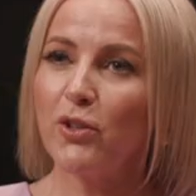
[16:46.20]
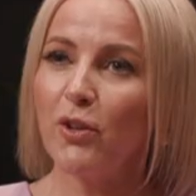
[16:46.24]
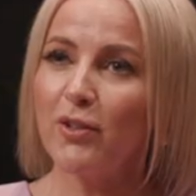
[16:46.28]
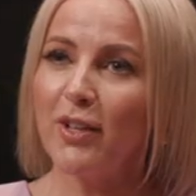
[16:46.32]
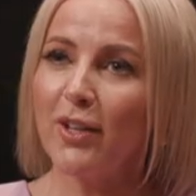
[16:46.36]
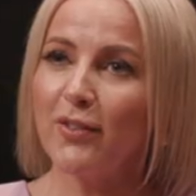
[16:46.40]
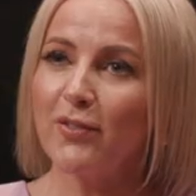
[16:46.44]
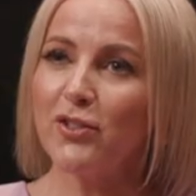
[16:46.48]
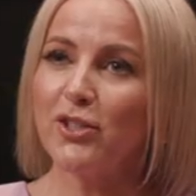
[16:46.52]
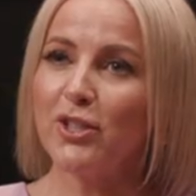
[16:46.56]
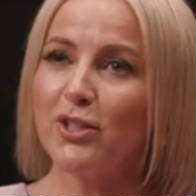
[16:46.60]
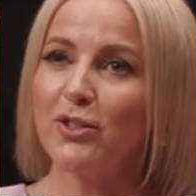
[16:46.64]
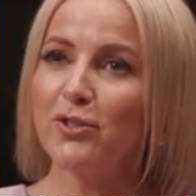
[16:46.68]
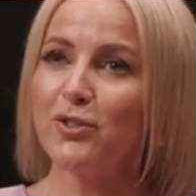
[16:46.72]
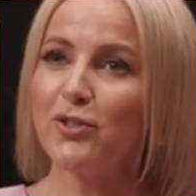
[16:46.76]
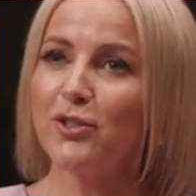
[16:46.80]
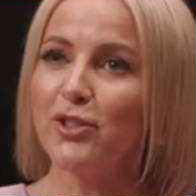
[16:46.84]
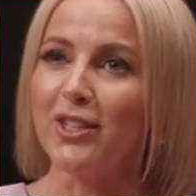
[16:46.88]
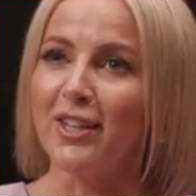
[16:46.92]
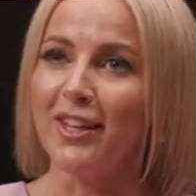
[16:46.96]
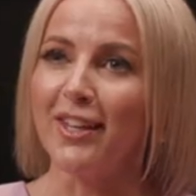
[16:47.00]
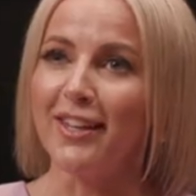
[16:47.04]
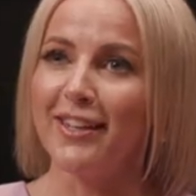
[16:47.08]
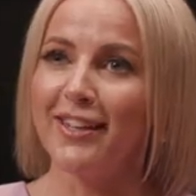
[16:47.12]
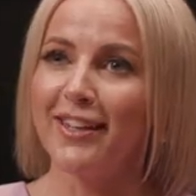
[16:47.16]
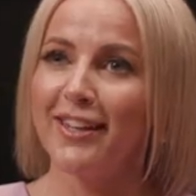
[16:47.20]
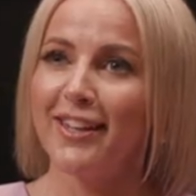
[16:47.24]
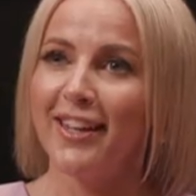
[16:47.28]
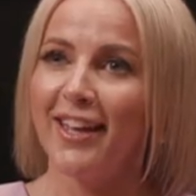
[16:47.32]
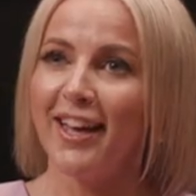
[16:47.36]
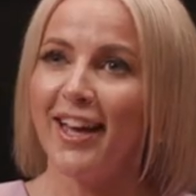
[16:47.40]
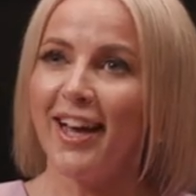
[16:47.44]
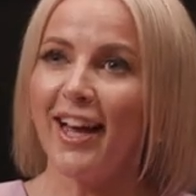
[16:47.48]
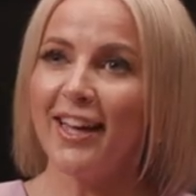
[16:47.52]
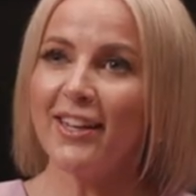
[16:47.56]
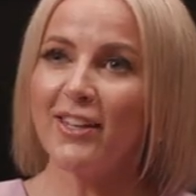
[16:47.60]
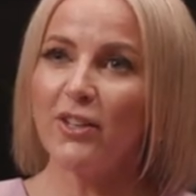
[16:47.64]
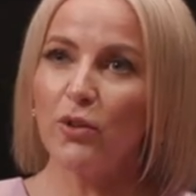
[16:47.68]
don't have children
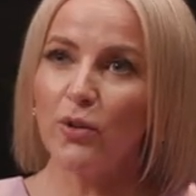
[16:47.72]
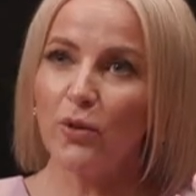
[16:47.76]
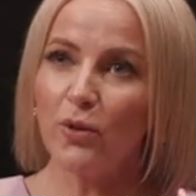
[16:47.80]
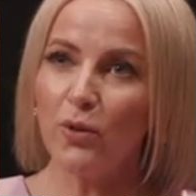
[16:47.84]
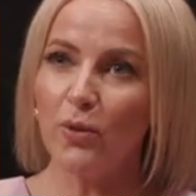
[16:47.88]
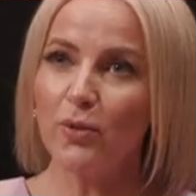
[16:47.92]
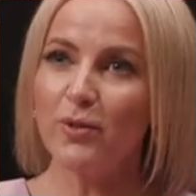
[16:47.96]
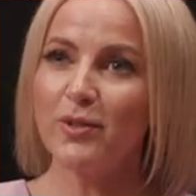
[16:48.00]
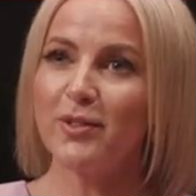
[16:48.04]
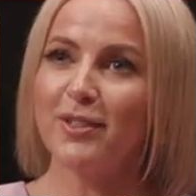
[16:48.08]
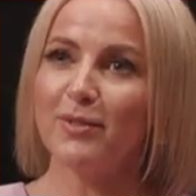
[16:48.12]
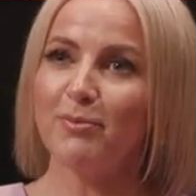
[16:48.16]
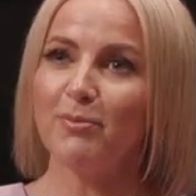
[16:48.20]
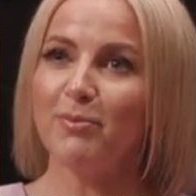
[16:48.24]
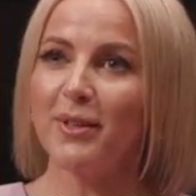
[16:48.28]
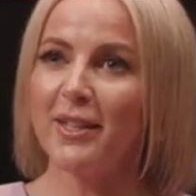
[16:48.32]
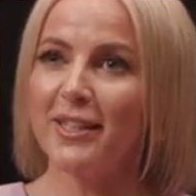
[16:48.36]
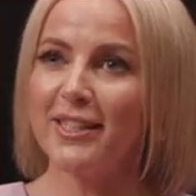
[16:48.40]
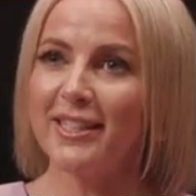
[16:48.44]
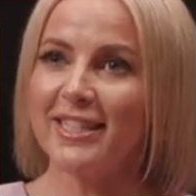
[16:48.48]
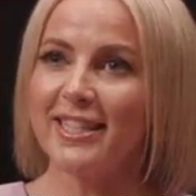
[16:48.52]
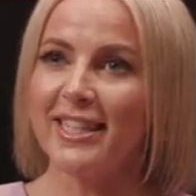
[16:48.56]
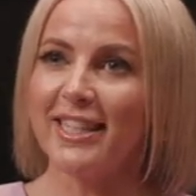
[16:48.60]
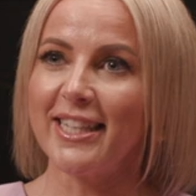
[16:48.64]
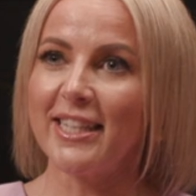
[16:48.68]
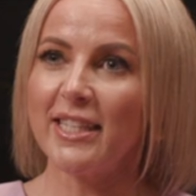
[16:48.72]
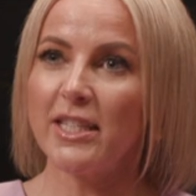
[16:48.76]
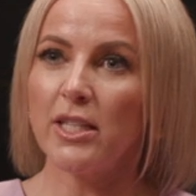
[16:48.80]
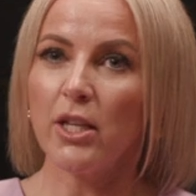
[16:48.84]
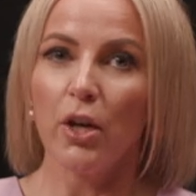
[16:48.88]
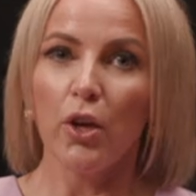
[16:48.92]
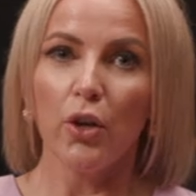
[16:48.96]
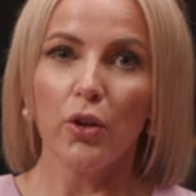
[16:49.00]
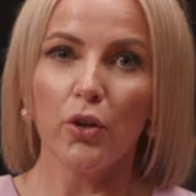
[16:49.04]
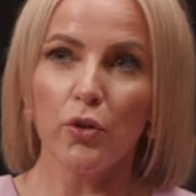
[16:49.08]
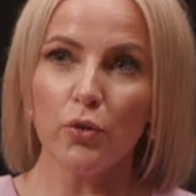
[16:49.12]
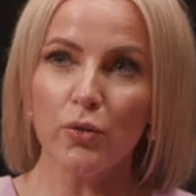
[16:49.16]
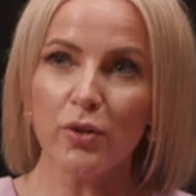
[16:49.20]
and you go to
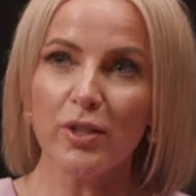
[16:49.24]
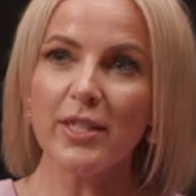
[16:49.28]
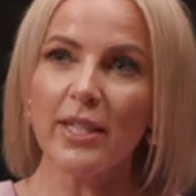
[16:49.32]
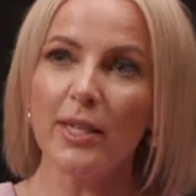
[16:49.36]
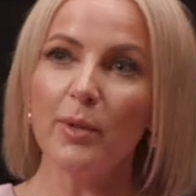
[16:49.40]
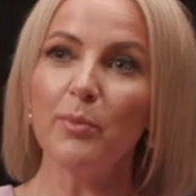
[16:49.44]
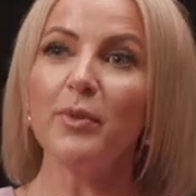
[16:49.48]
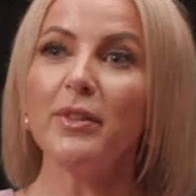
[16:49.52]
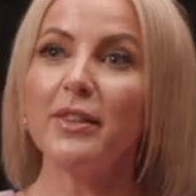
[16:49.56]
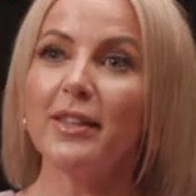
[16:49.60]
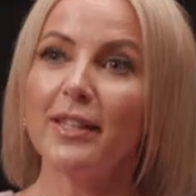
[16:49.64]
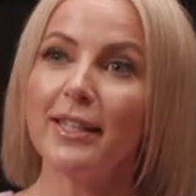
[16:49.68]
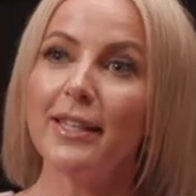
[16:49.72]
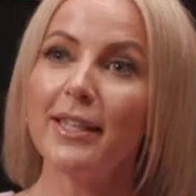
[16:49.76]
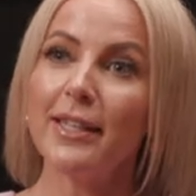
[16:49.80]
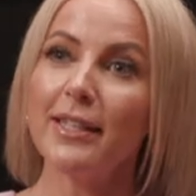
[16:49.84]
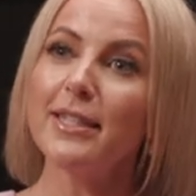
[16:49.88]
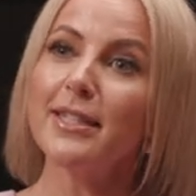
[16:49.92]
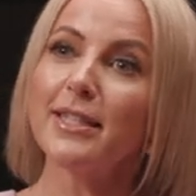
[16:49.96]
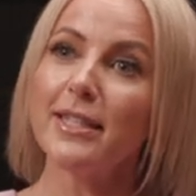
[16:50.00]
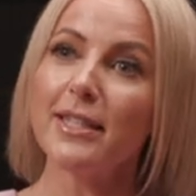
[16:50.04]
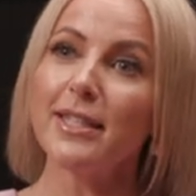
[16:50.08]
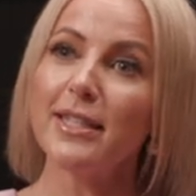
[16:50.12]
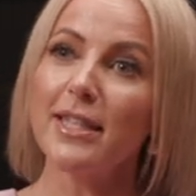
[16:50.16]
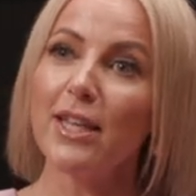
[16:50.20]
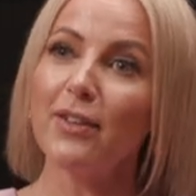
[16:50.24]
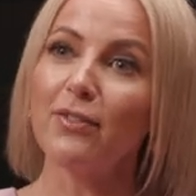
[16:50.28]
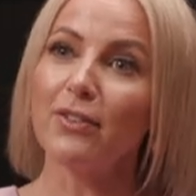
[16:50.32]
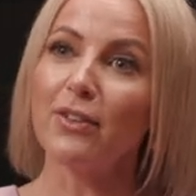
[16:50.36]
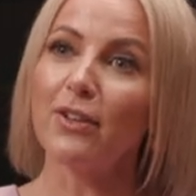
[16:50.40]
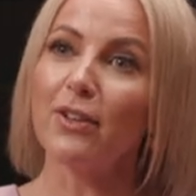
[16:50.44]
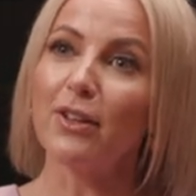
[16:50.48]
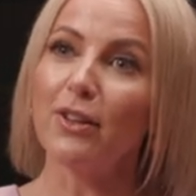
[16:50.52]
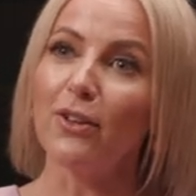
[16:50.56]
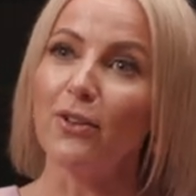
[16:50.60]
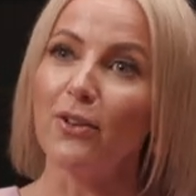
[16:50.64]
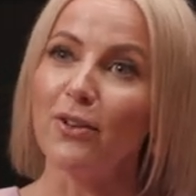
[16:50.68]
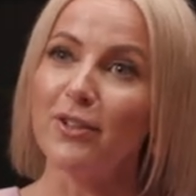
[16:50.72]
places, you sit with the kids at 7
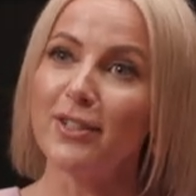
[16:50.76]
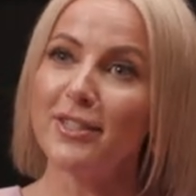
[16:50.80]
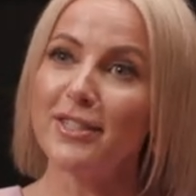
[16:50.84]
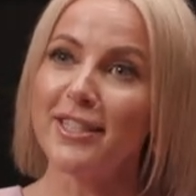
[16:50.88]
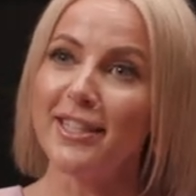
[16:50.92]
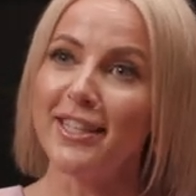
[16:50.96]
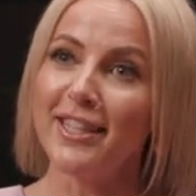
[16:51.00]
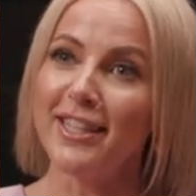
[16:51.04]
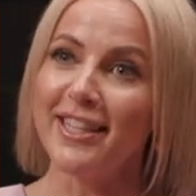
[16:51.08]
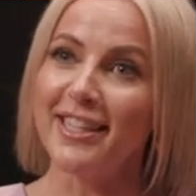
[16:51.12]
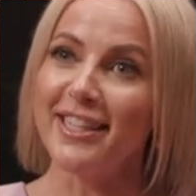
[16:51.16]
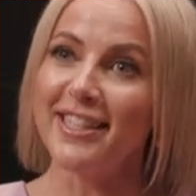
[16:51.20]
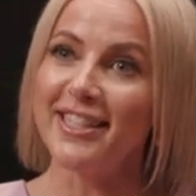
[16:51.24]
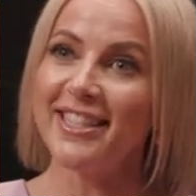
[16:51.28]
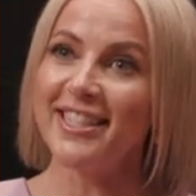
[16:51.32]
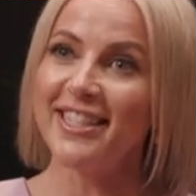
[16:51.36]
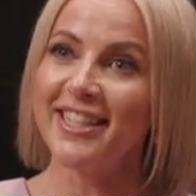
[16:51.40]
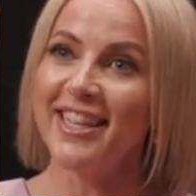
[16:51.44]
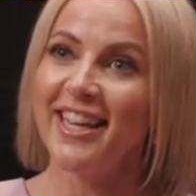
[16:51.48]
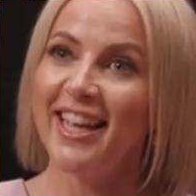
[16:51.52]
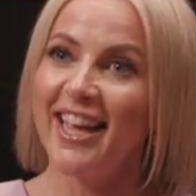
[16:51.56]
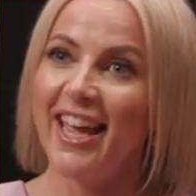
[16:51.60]
o'clock to eat.